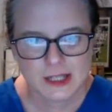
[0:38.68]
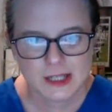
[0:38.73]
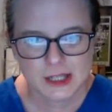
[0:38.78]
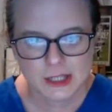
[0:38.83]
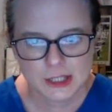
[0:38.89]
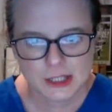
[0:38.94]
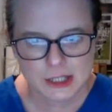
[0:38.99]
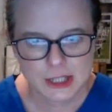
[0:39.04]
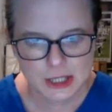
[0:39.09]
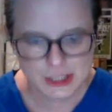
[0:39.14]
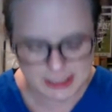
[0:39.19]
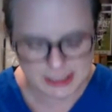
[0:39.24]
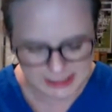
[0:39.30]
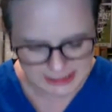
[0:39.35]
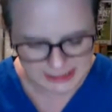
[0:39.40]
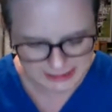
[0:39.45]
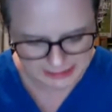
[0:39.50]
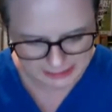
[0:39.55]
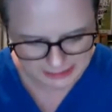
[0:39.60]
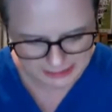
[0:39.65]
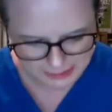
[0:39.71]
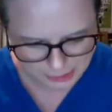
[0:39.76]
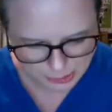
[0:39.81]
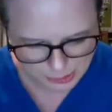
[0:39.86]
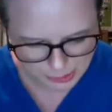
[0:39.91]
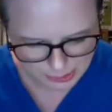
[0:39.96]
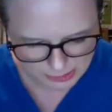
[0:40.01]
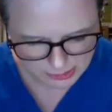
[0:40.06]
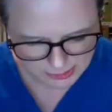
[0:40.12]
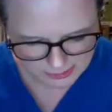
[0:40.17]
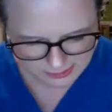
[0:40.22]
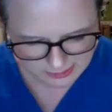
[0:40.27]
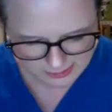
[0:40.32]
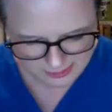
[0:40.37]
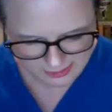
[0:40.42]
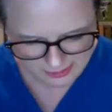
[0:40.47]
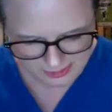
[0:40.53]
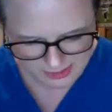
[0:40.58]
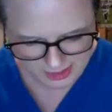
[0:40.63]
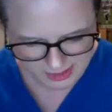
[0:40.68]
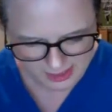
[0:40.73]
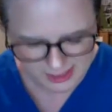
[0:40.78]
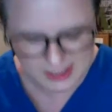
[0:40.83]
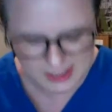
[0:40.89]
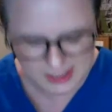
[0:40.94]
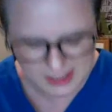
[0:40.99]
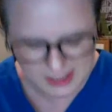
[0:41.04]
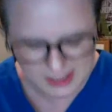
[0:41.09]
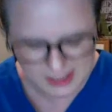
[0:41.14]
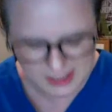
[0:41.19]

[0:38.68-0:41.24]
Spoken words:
during clinical. Okay,